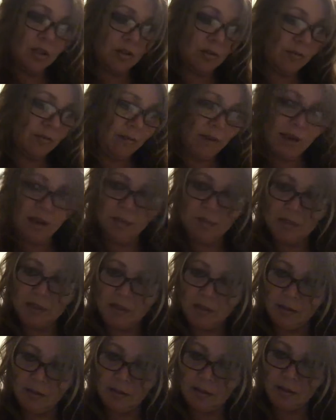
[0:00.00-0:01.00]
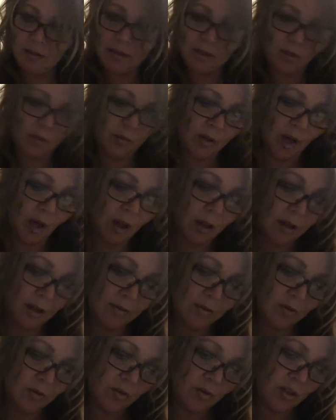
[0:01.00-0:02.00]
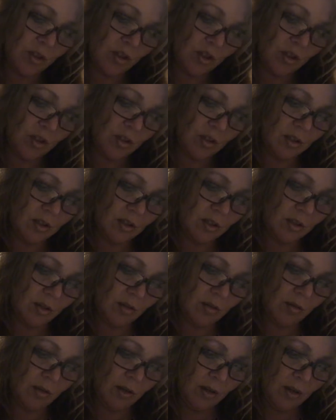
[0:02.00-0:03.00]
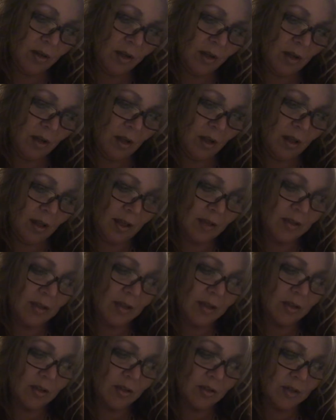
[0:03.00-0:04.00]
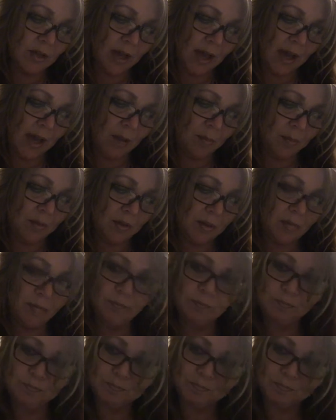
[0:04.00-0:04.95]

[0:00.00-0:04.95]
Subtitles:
your family, because I know we all have traditions, you know, things that used to happen.